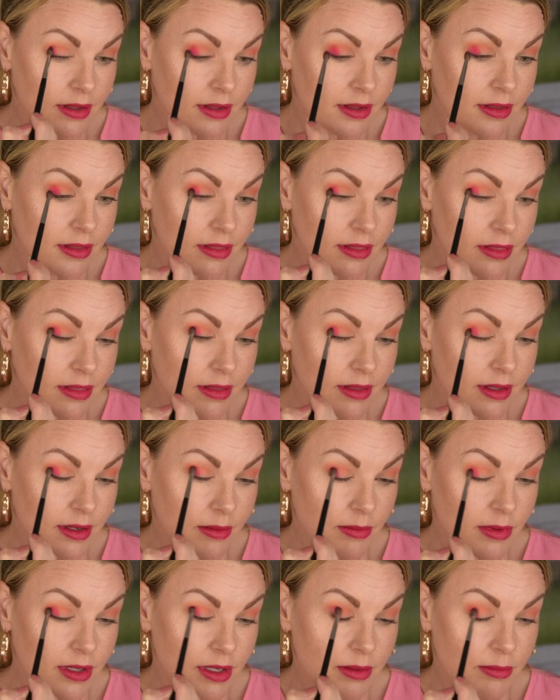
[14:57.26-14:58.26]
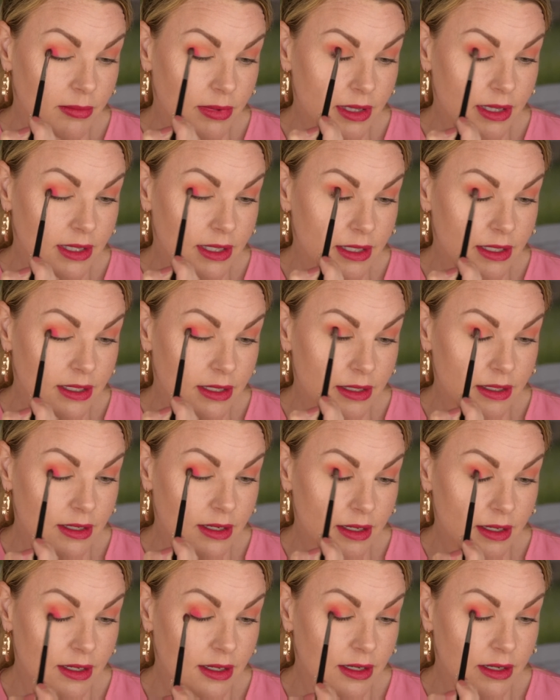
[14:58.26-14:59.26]
And then I'm gonna blend
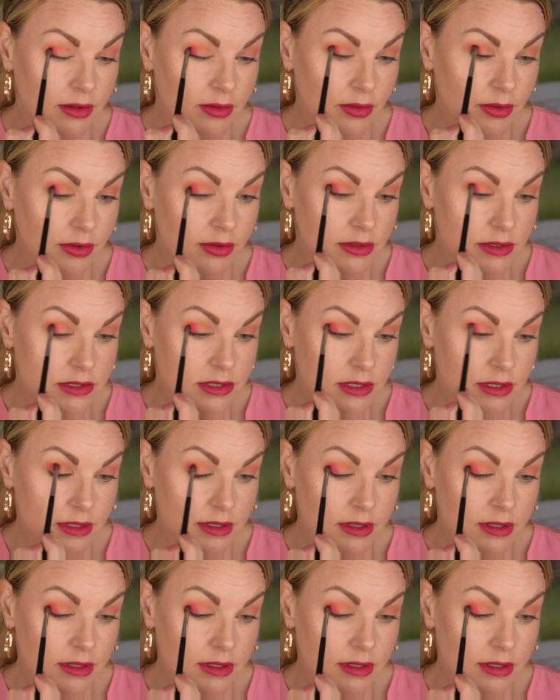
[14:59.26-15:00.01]
it out